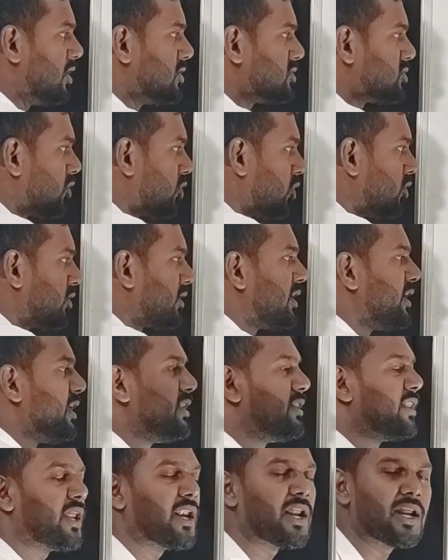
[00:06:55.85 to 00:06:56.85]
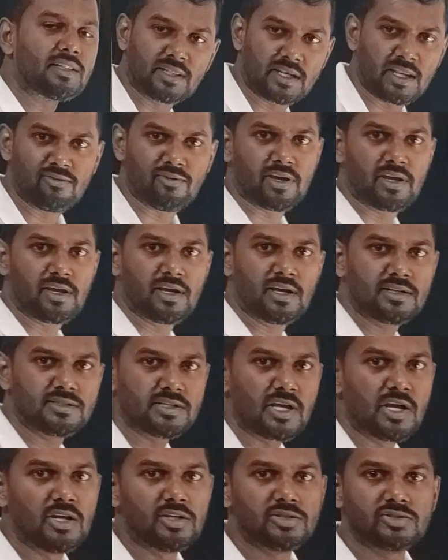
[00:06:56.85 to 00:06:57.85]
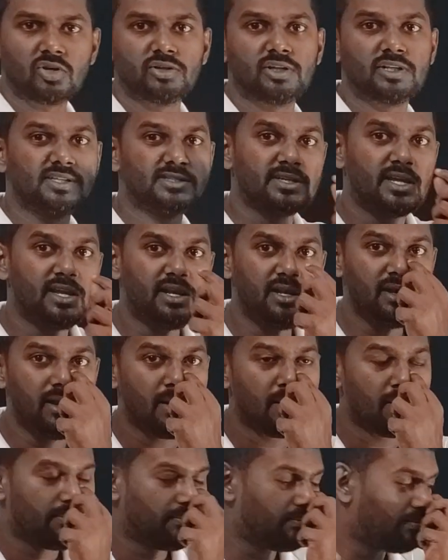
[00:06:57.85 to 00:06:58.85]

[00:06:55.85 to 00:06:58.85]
So totally there are 3 wires. So this is in